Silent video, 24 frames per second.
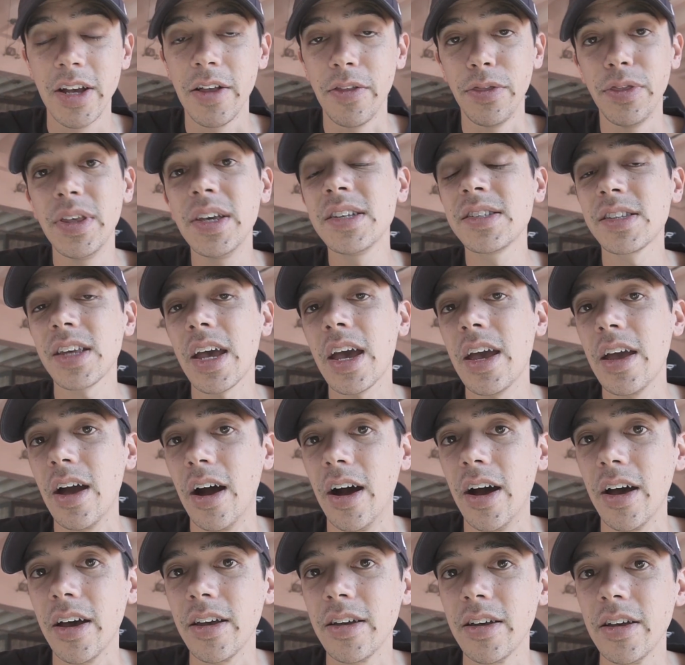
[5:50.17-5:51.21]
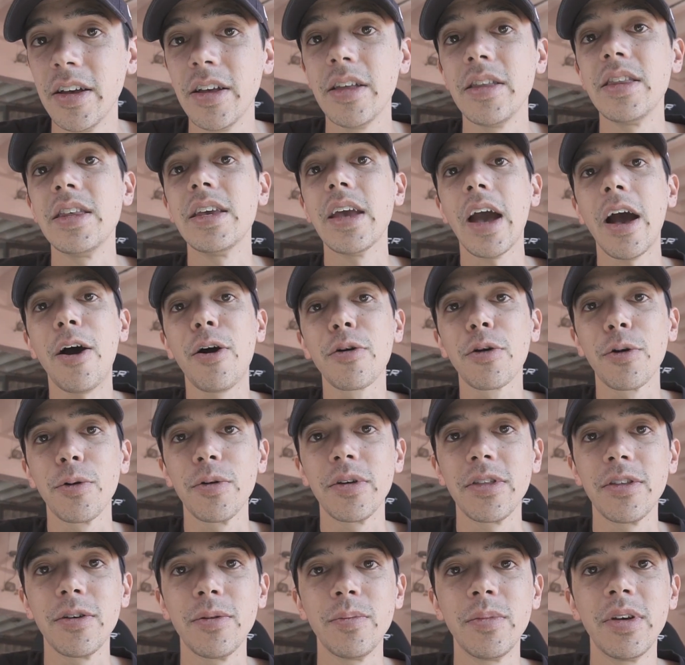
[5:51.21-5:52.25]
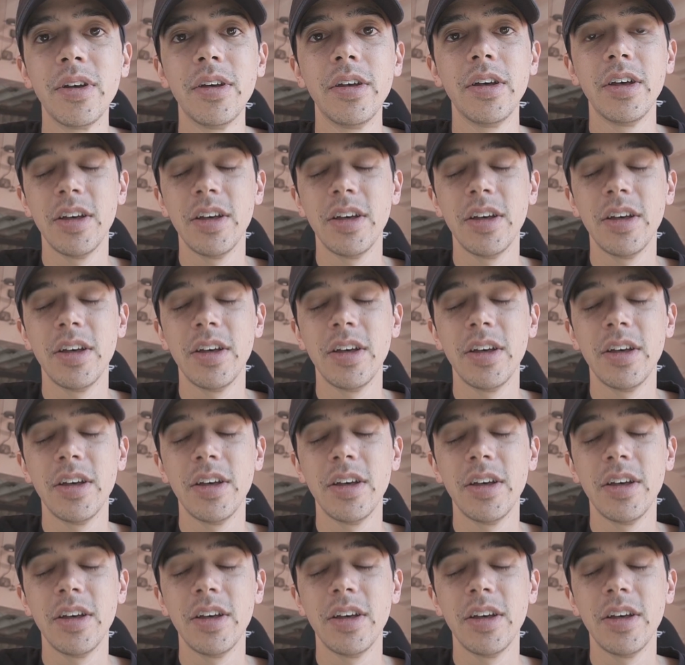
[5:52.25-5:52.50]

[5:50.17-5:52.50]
This AI, the algorithm,